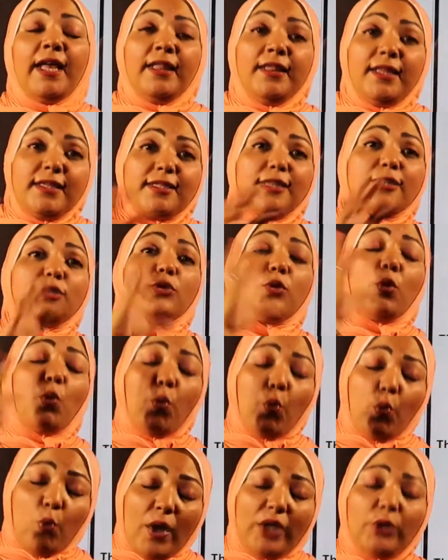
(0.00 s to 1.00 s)
This is
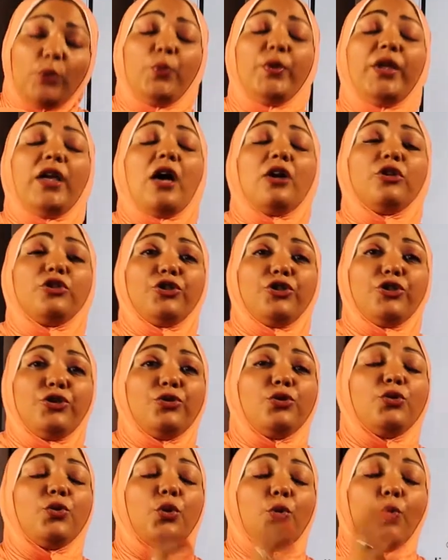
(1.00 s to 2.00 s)
what we
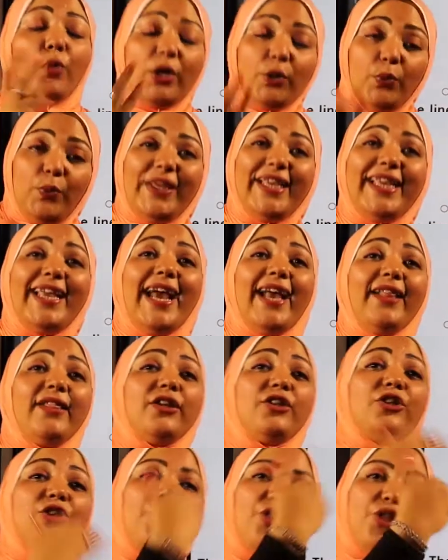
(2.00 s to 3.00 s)
understood or what we
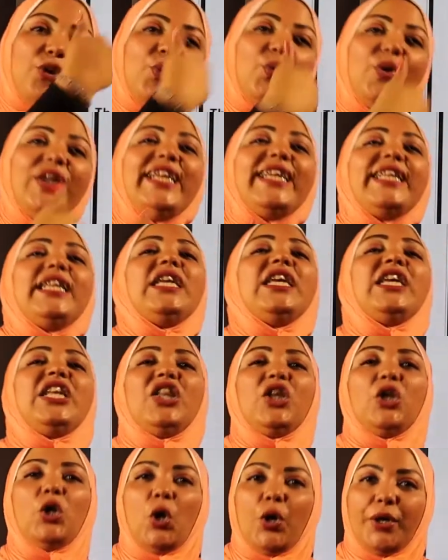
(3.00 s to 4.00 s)
gathered through reading
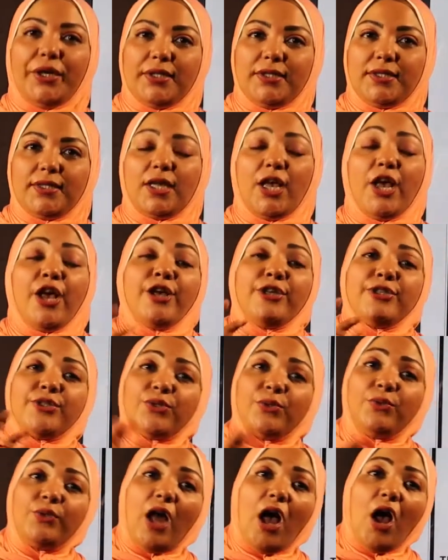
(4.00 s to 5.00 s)
the lines.
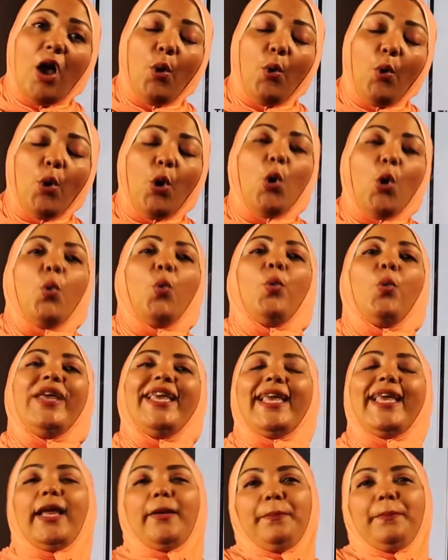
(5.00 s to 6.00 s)
So now
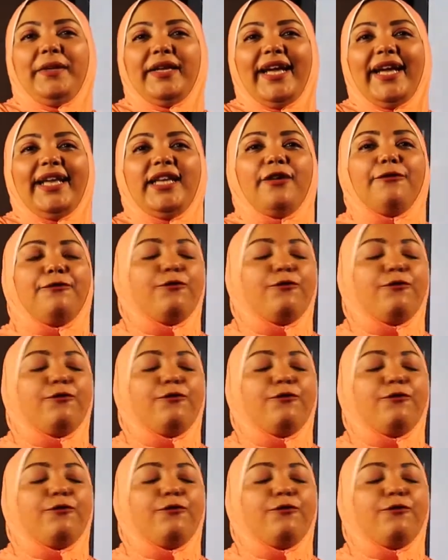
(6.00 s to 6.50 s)
we can be ready